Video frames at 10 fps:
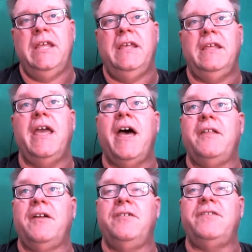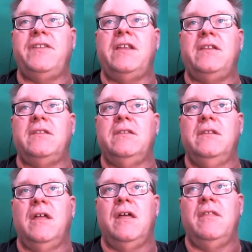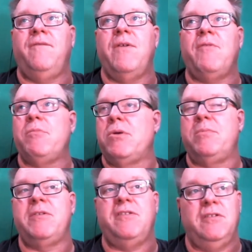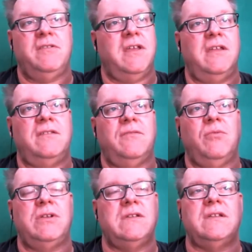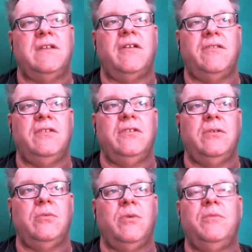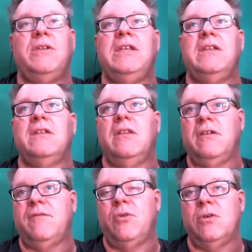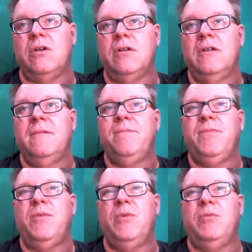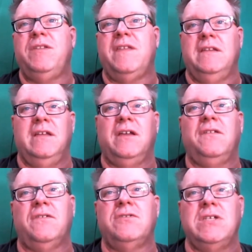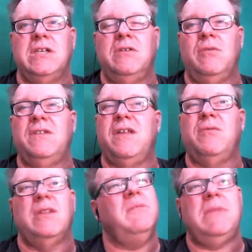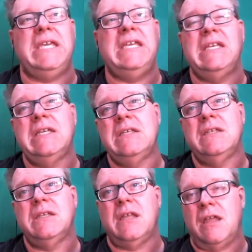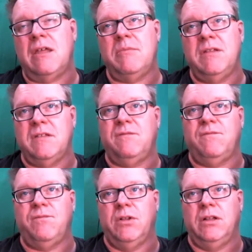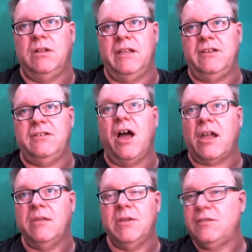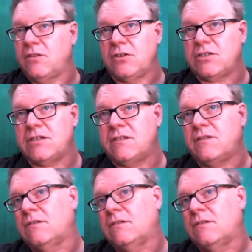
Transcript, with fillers: Yeah, understanding the, the fit for purpose use case. What does indexing do? What do we need to look for? When we say text searching, what does that really mean? Um, is it full like document searches?